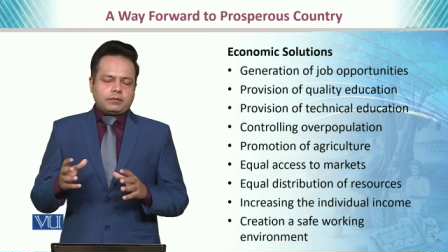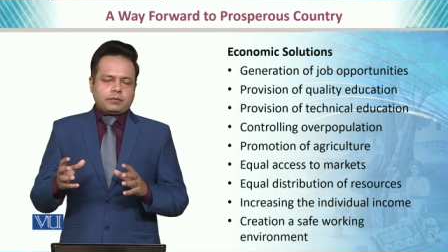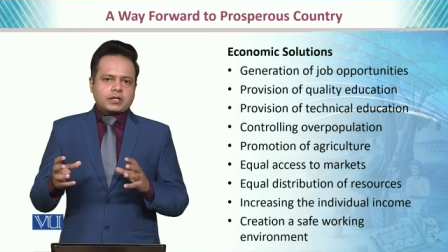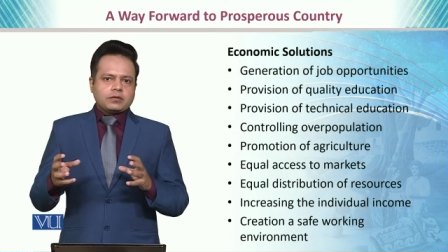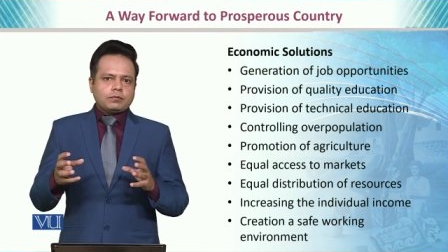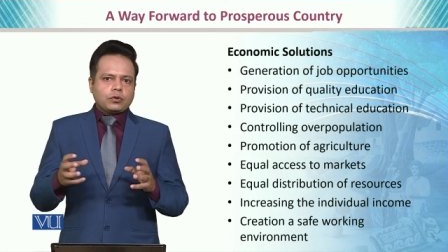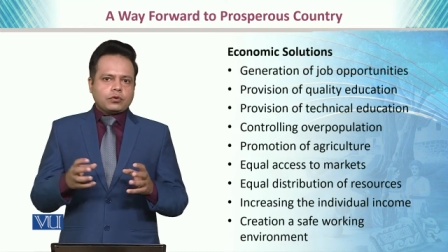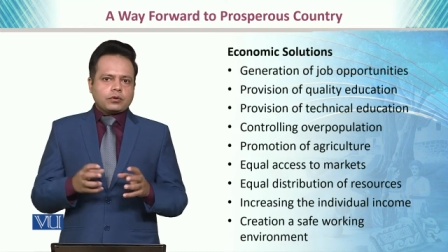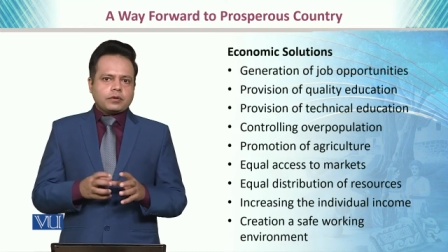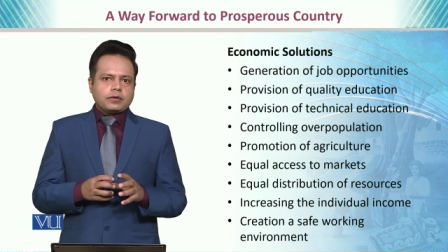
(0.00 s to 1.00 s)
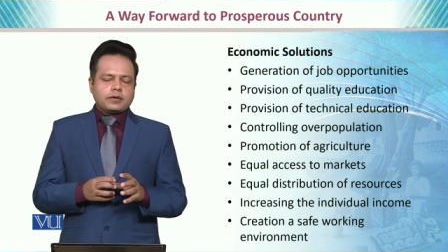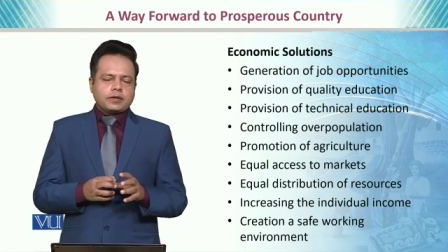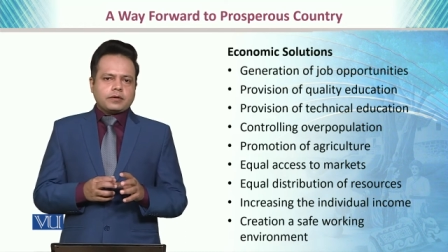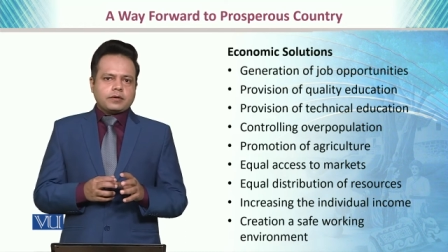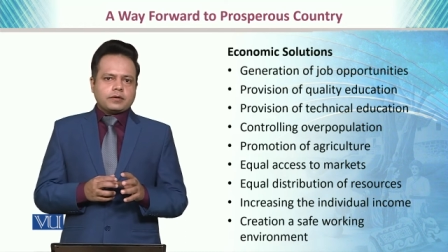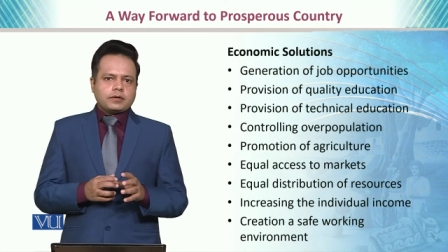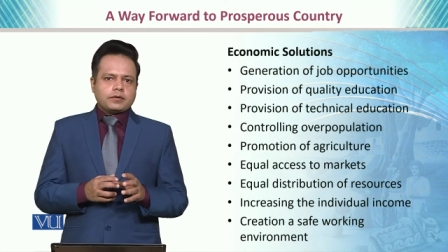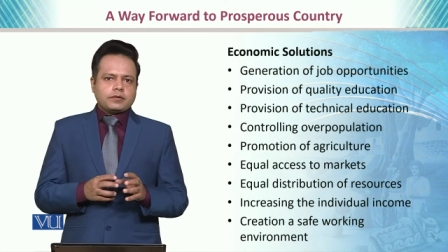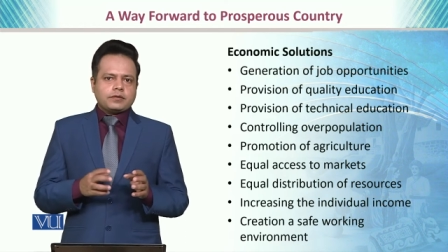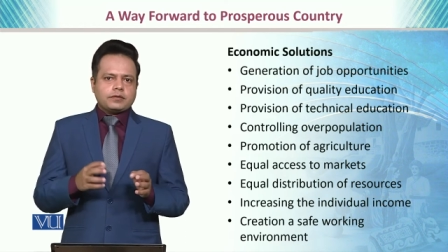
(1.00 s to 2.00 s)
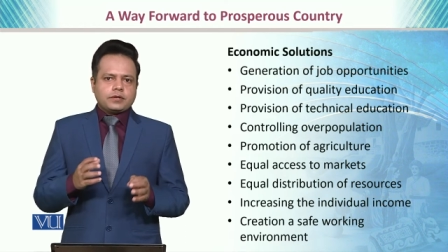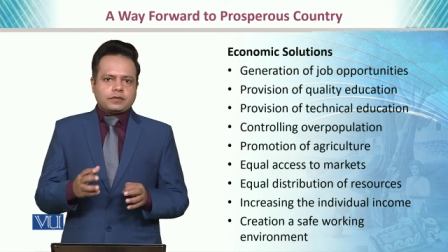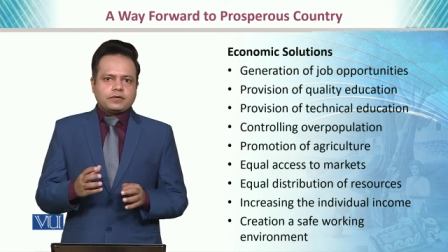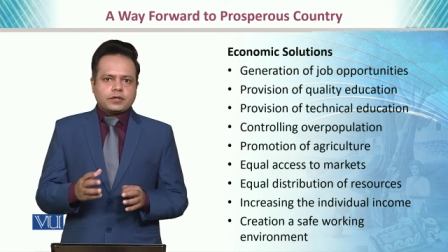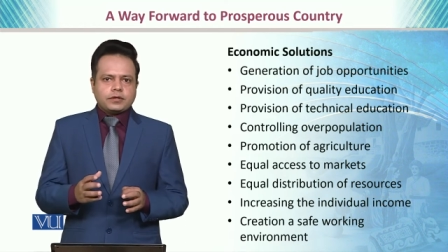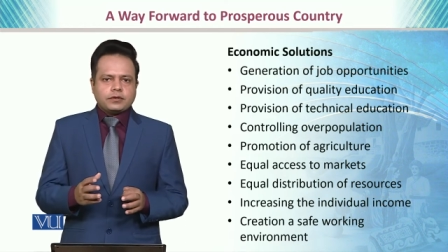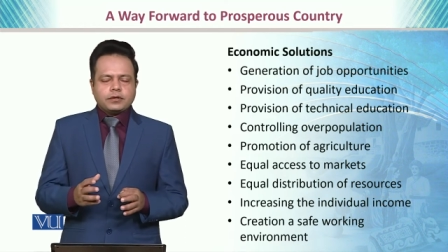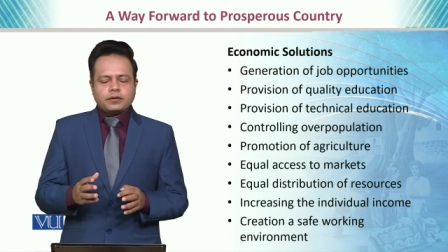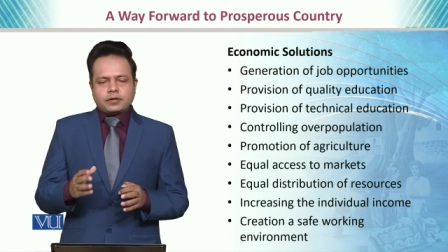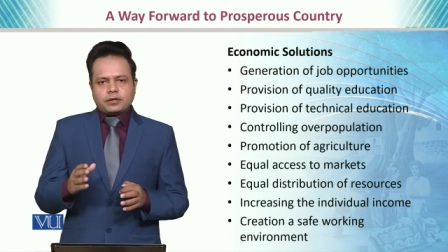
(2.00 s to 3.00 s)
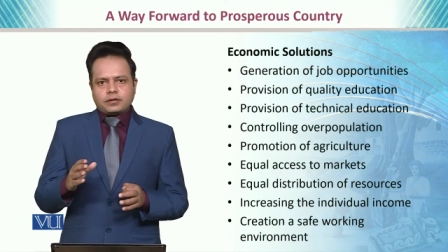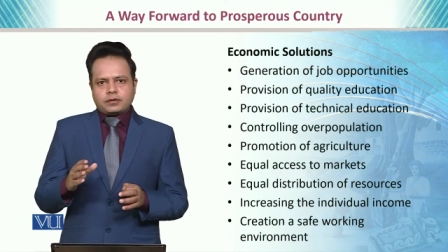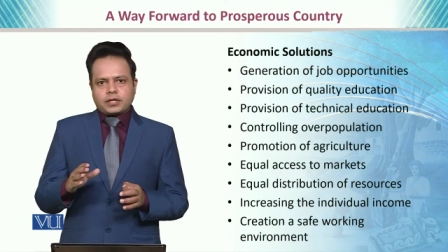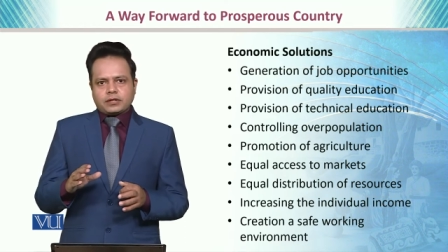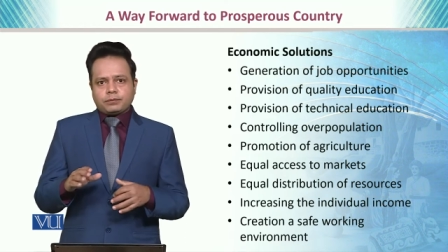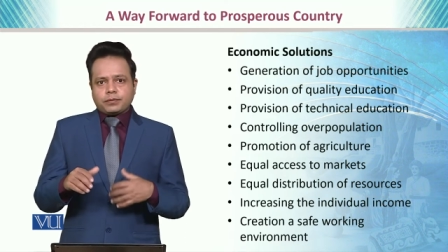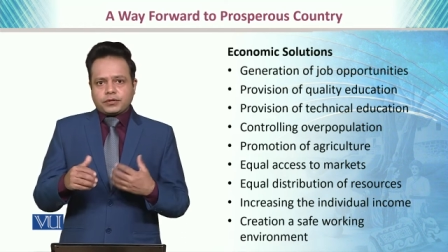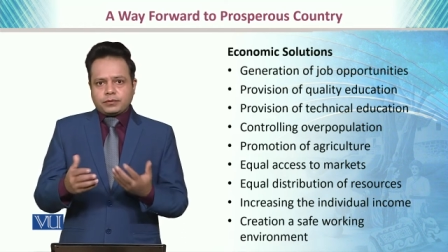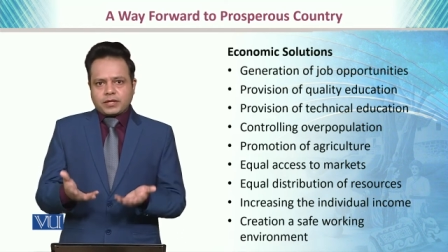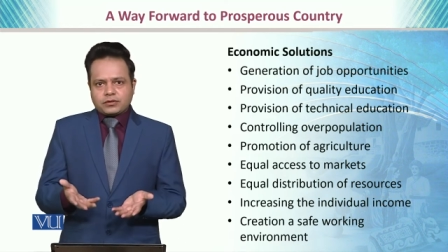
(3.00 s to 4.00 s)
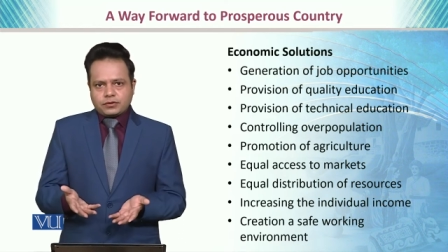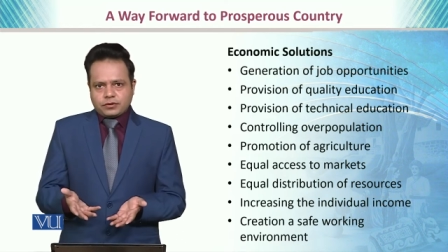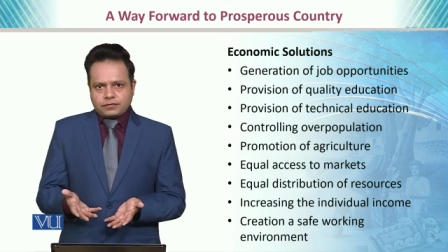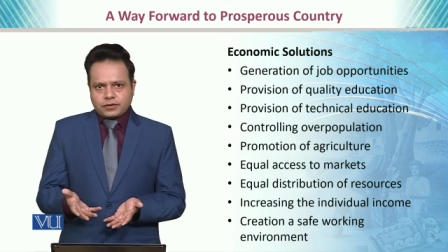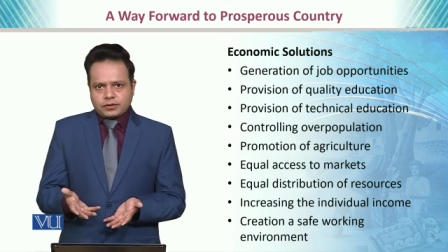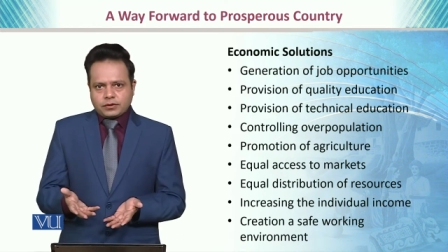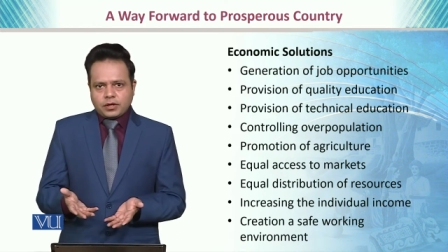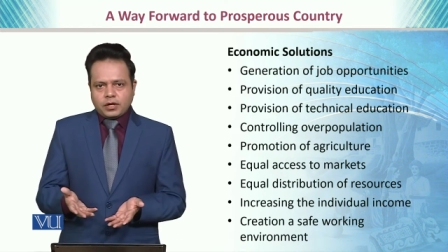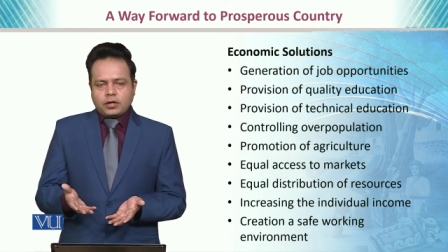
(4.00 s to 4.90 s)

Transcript: much more uh, shifted rather pretty much shifted